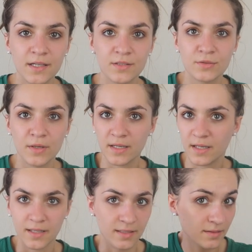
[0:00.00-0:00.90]
so
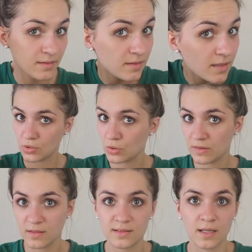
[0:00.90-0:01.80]
I
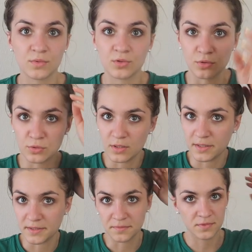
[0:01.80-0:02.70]
took this time to
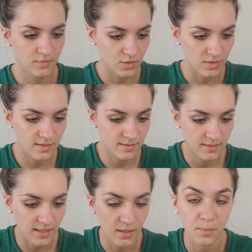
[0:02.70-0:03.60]

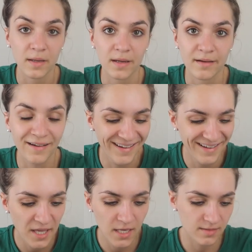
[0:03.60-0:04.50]
just tie up my hair
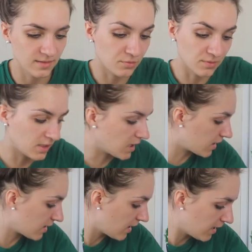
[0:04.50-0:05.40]
because it's really
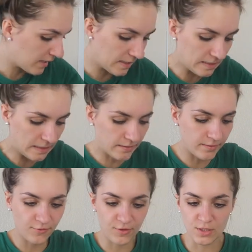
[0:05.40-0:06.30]
hot in
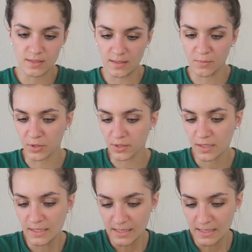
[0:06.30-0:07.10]
here, French summer.